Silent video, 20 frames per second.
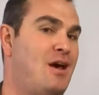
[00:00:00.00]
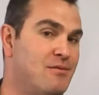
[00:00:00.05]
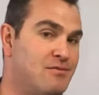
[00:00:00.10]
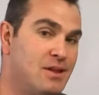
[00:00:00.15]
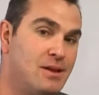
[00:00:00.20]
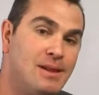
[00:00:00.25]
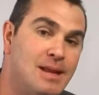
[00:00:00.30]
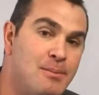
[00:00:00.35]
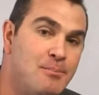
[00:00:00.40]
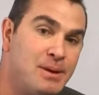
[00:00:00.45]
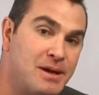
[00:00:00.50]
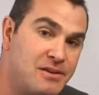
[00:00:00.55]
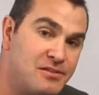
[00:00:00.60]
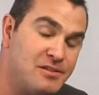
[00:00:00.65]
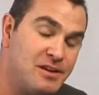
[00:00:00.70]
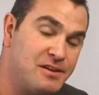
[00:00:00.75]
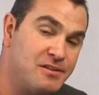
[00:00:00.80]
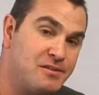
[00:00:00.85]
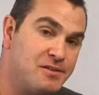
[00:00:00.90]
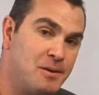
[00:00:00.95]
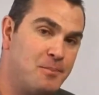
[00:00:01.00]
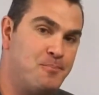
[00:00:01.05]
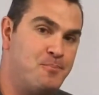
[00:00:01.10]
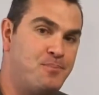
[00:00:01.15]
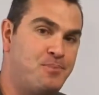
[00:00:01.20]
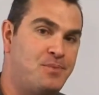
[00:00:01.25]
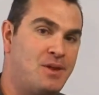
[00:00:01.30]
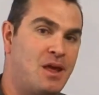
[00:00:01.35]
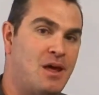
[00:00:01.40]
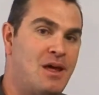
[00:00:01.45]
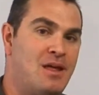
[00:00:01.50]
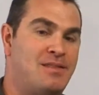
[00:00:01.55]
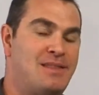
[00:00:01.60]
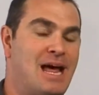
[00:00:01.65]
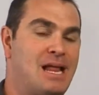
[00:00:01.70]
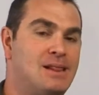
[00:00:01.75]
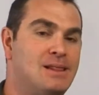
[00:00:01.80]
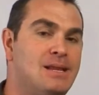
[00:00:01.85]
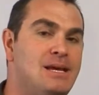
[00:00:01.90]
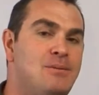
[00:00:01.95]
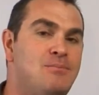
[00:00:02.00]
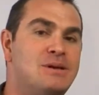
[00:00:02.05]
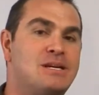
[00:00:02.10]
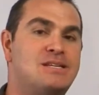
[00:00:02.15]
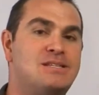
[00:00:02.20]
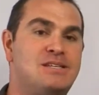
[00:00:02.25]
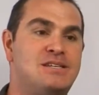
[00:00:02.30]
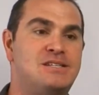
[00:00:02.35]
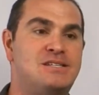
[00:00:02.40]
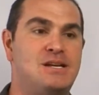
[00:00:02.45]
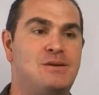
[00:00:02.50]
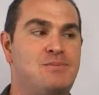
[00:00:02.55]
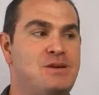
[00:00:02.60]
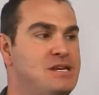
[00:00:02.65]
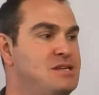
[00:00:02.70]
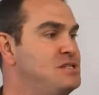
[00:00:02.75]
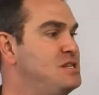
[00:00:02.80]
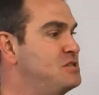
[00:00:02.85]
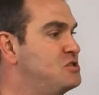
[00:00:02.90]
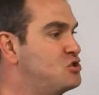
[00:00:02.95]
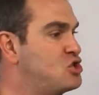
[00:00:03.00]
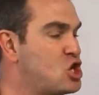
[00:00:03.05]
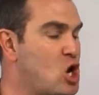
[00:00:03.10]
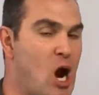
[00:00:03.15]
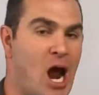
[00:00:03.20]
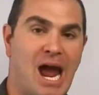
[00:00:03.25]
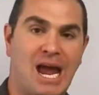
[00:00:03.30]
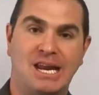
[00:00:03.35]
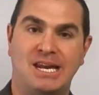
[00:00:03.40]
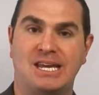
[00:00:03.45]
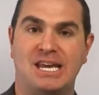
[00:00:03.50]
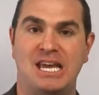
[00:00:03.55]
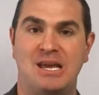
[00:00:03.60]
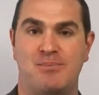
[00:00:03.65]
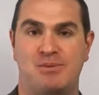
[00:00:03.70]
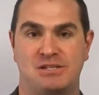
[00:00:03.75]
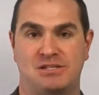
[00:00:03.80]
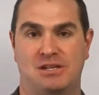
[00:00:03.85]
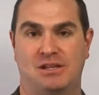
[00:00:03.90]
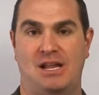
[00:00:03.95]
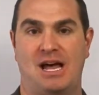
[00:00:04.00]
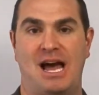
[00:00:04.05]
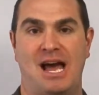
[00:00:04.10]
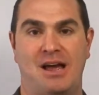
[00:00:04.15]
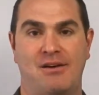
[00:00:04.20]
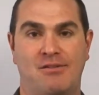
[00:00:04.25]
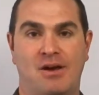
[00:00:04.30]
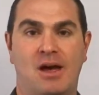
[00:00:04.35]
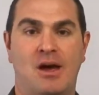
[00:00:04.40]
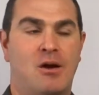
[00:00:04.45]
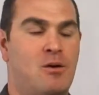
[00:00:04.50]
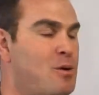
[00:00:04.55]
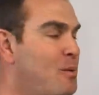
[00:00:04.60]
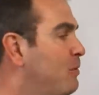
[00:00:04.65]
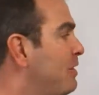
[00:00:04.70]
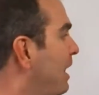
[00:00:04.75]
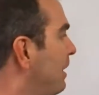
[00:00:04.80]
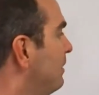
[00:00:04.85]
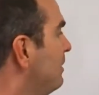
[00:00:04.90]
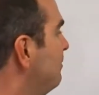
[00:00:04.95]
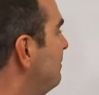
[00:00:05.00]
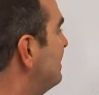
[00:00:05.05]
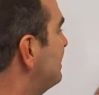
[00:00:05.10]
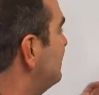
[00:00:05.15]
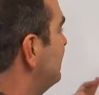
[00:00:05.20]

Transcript: of the limbic system. That limbic system is just trying to keep us alive. Remember, that limbic